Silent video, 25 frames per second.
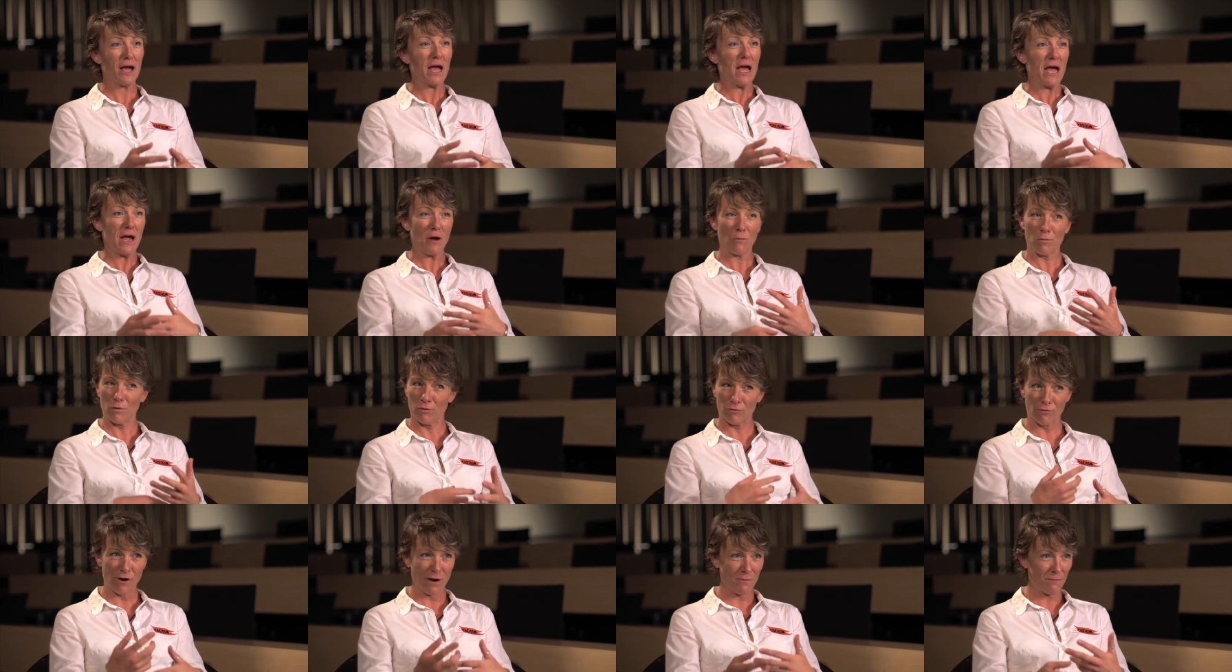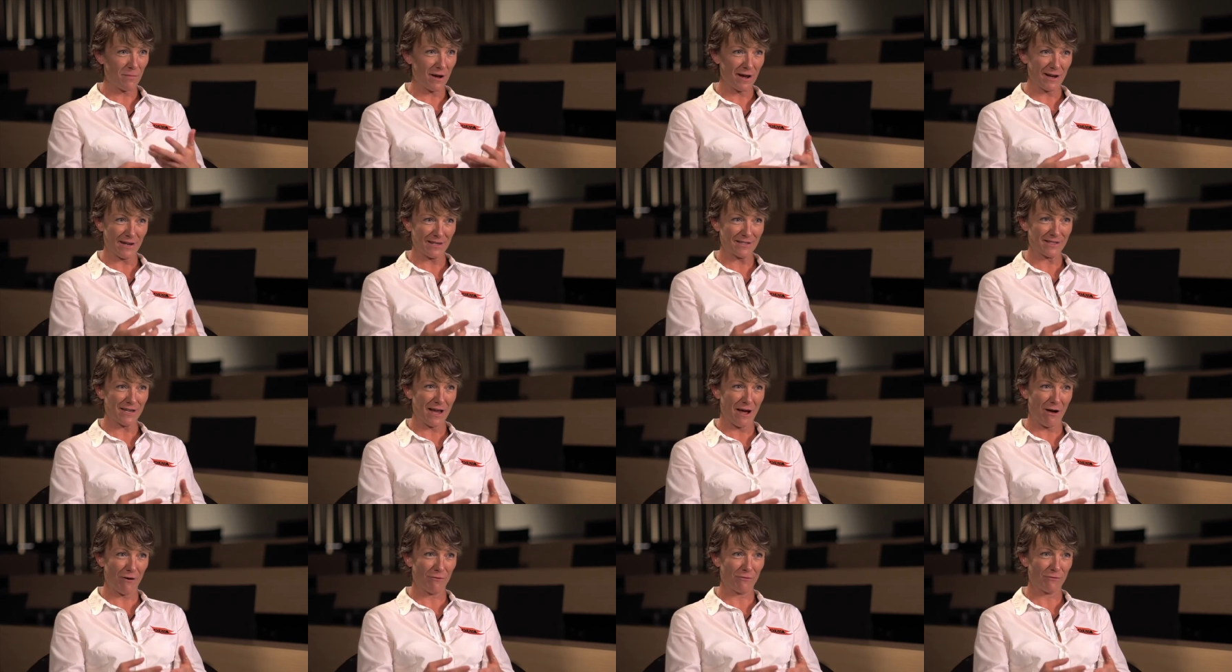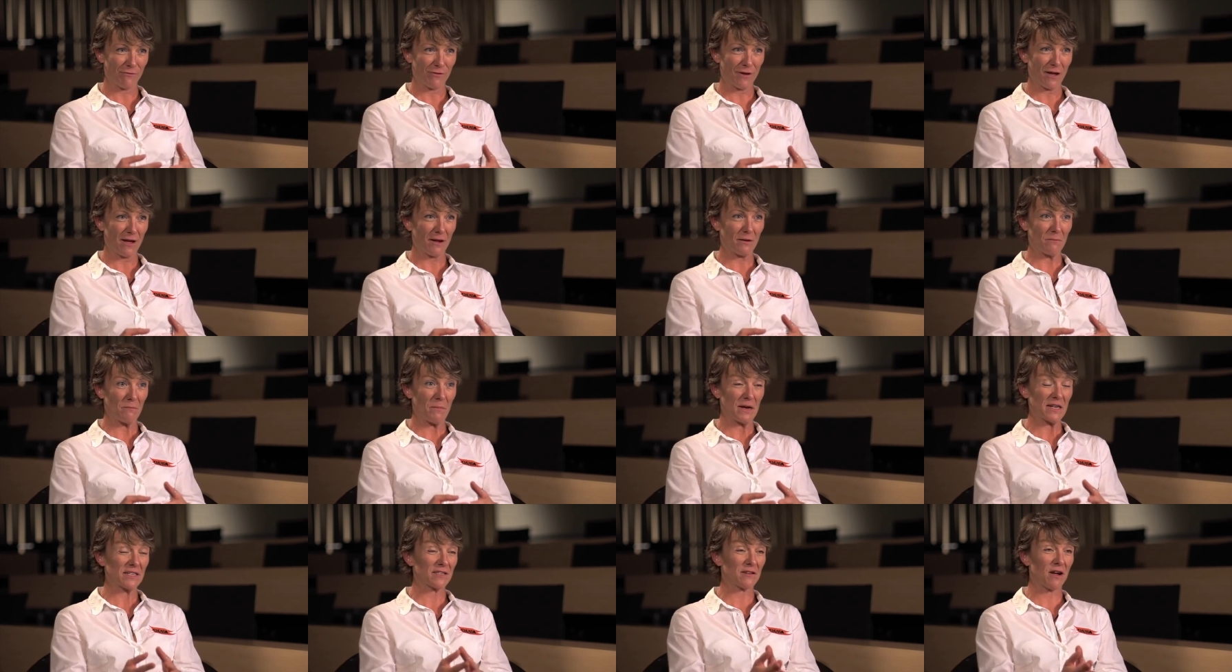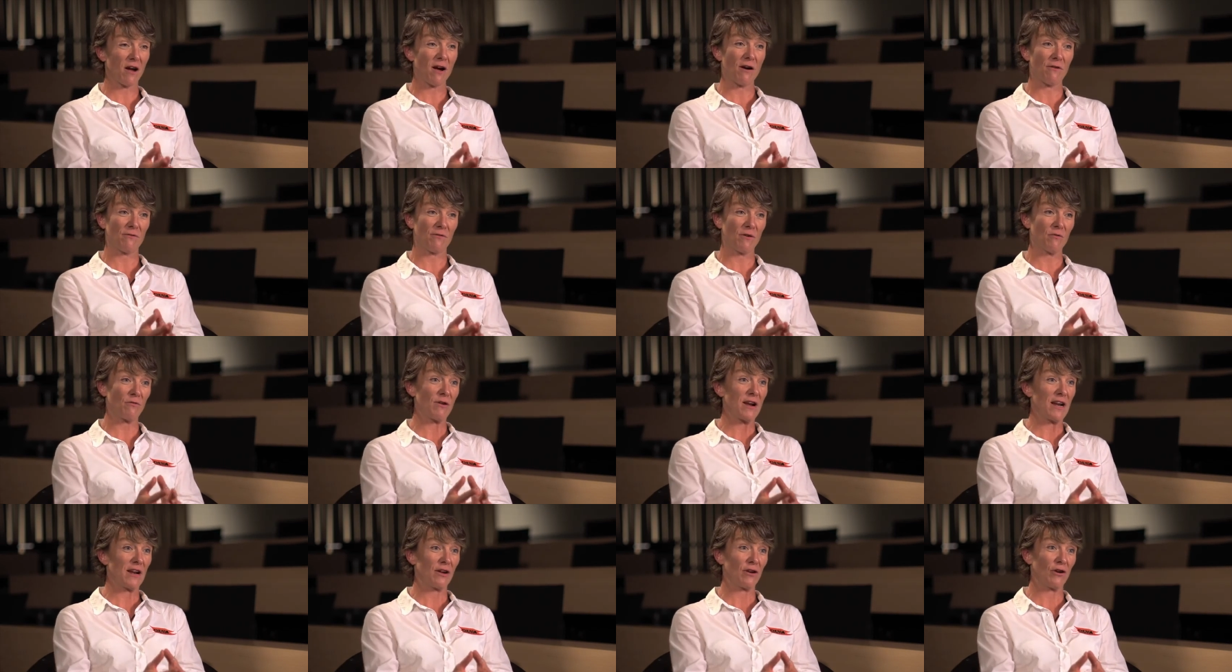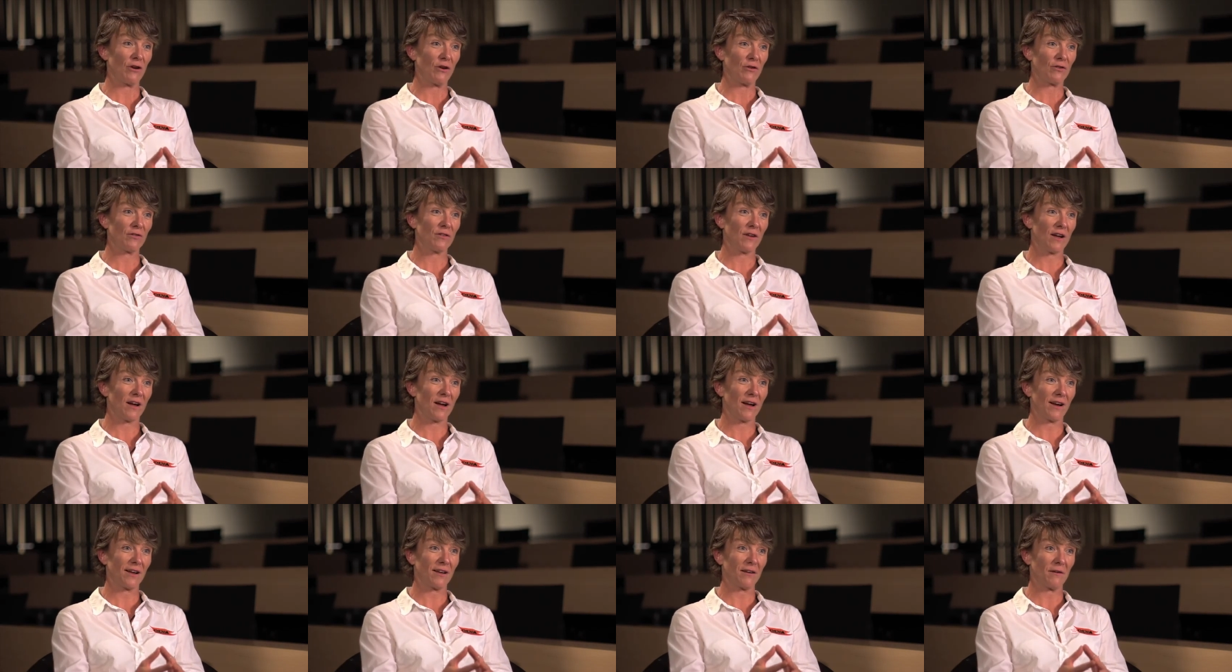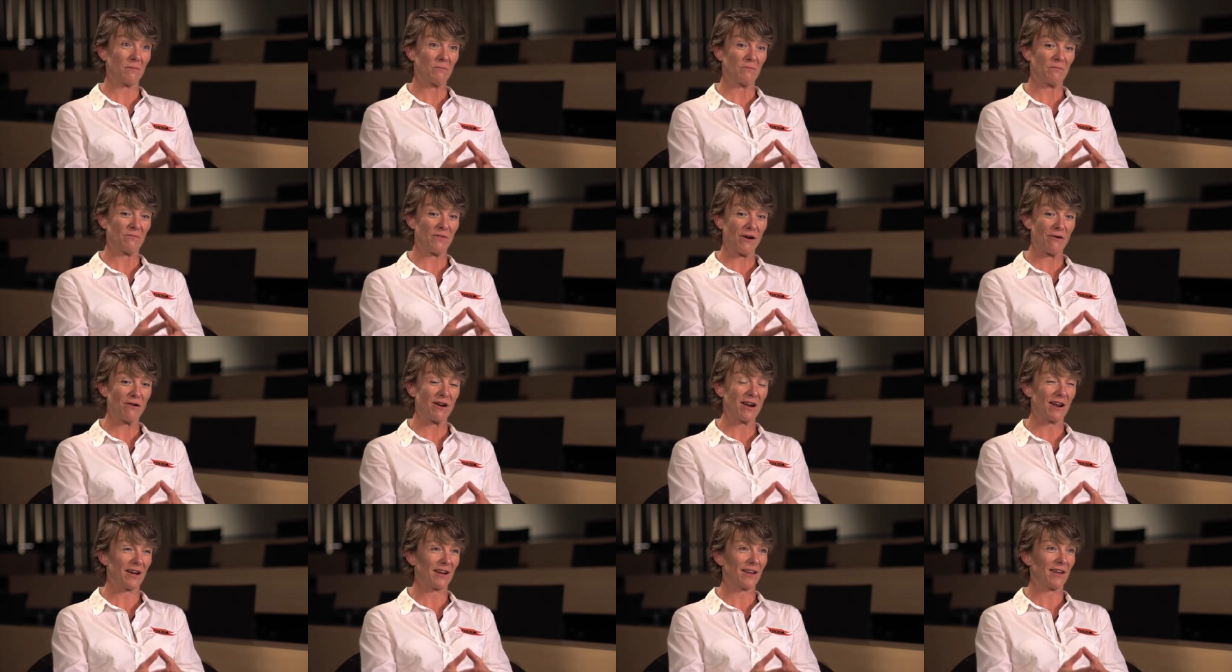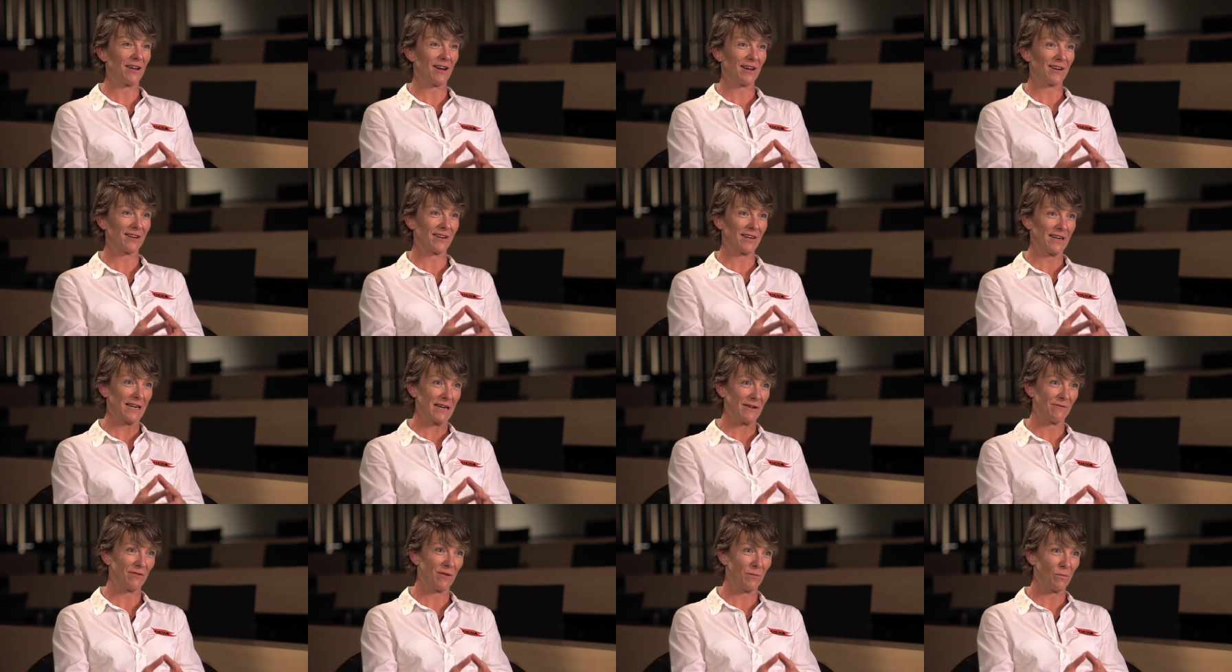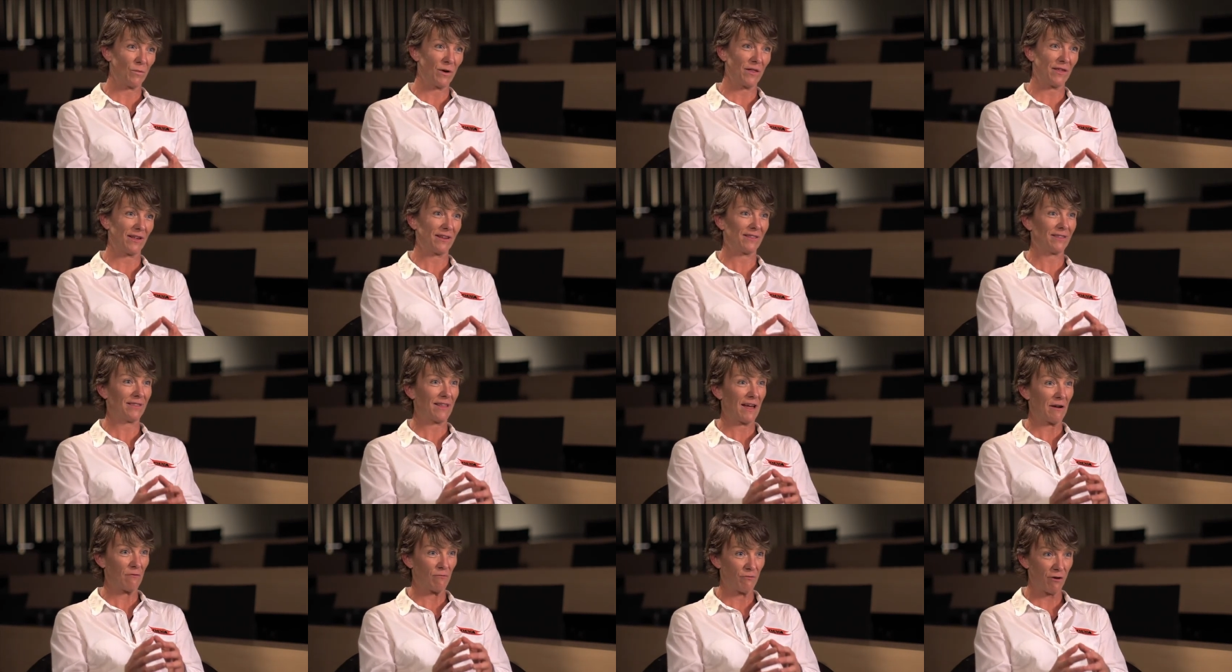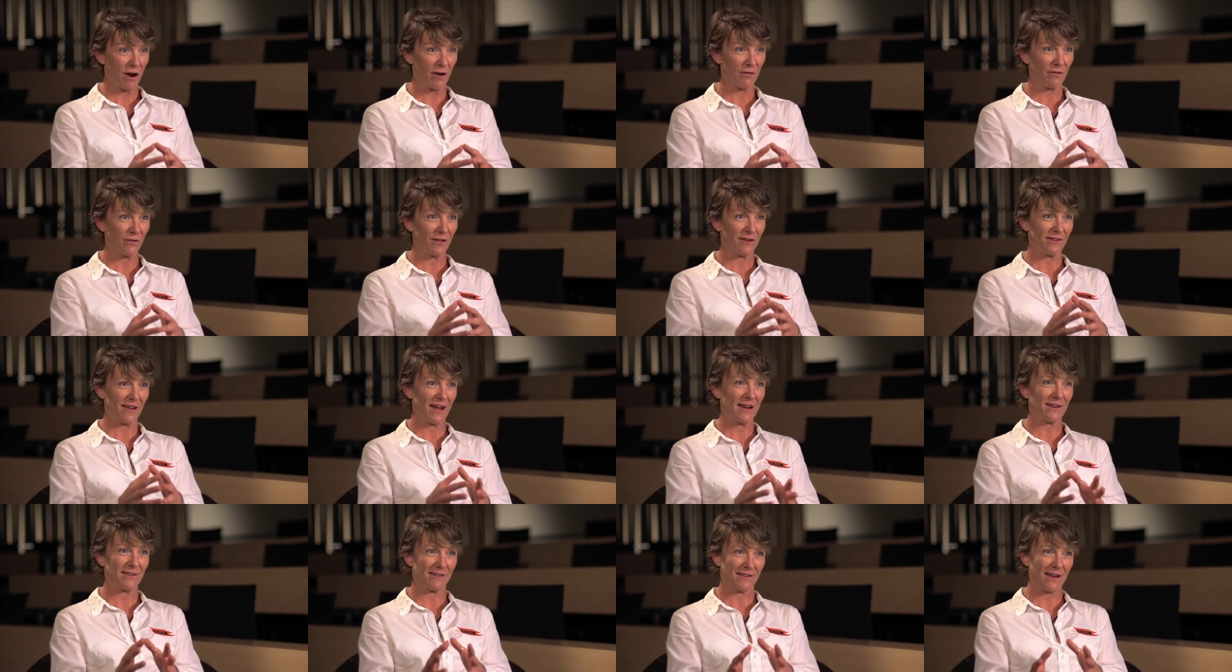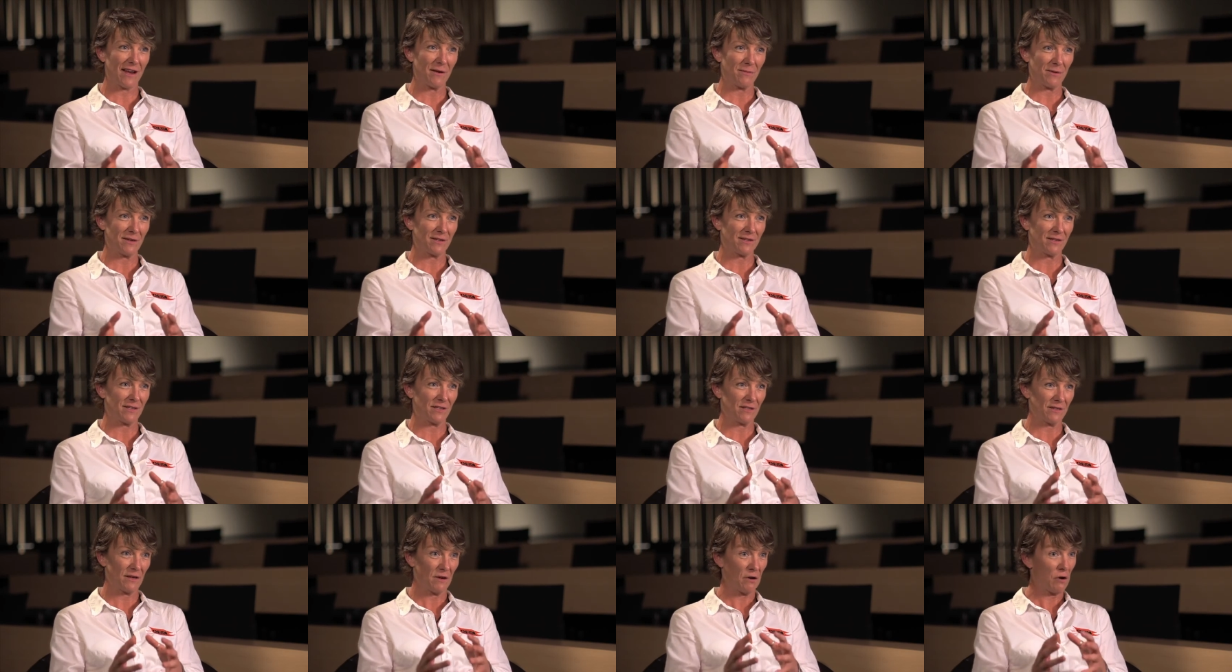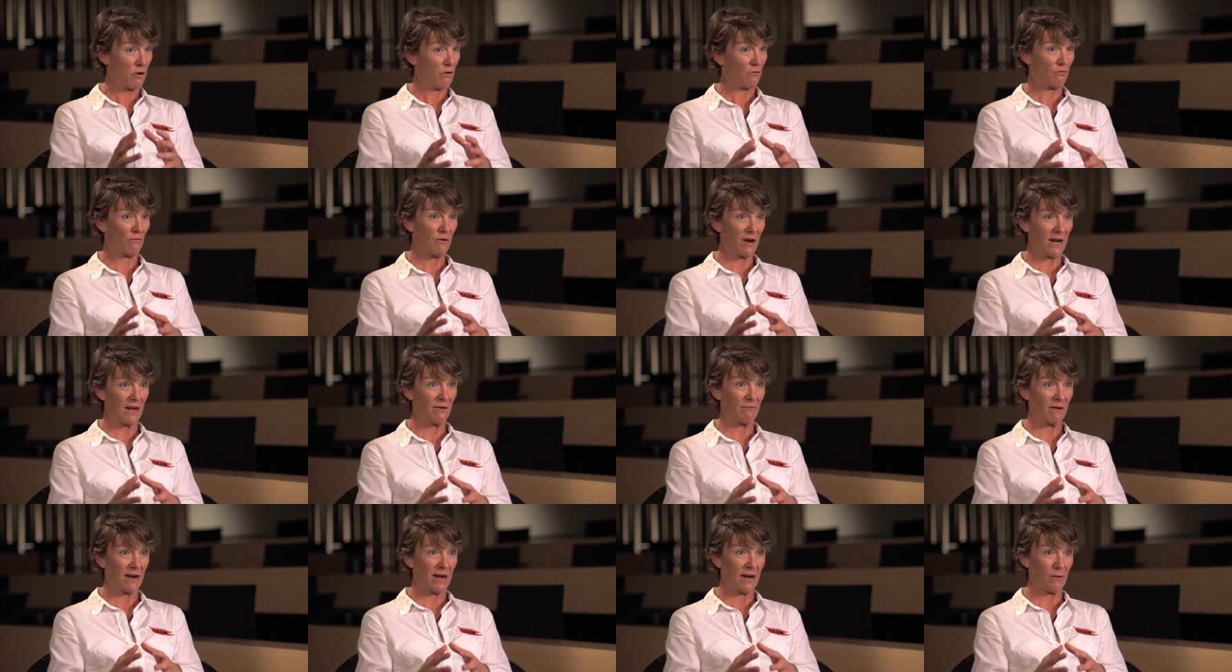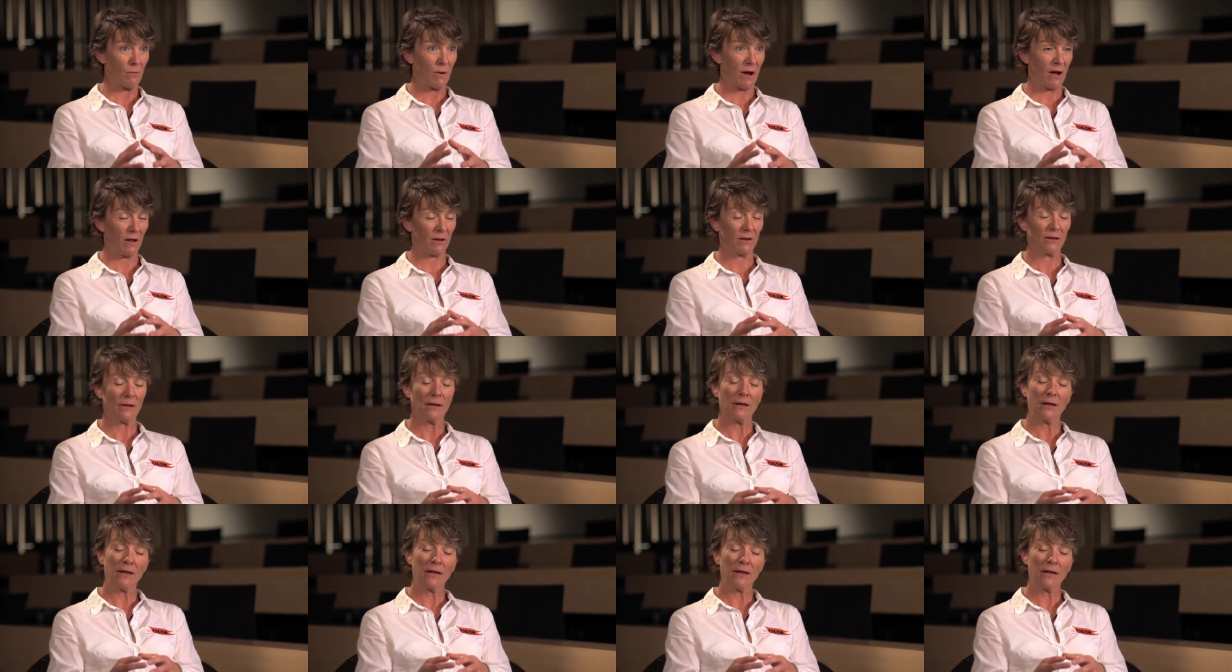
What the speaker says: It will run by itself, and my staff are really good. I'm very lucky I can leave them with it, and they run the day-to-day business really, really well.